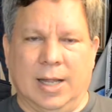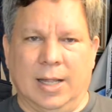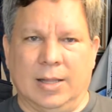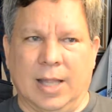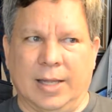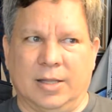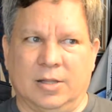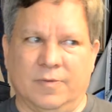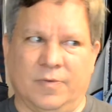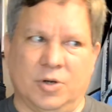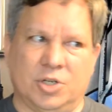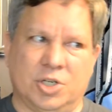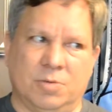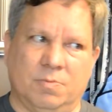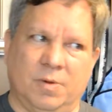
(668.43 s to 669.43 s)
I like the
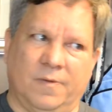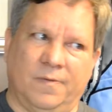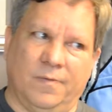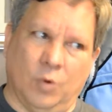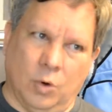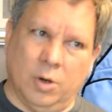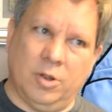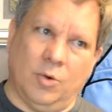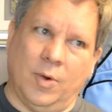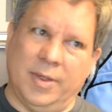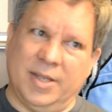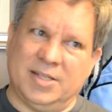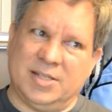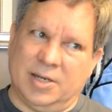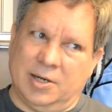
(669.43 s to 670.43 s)
version before the
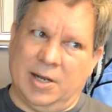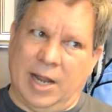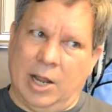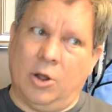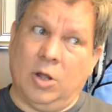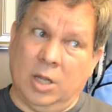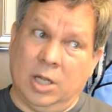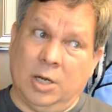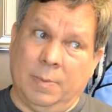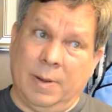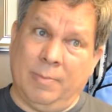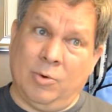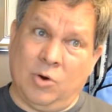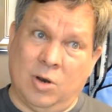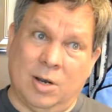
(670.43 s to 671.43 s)
one that's there now a little
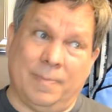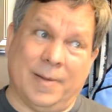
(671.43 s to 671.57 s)
bit more,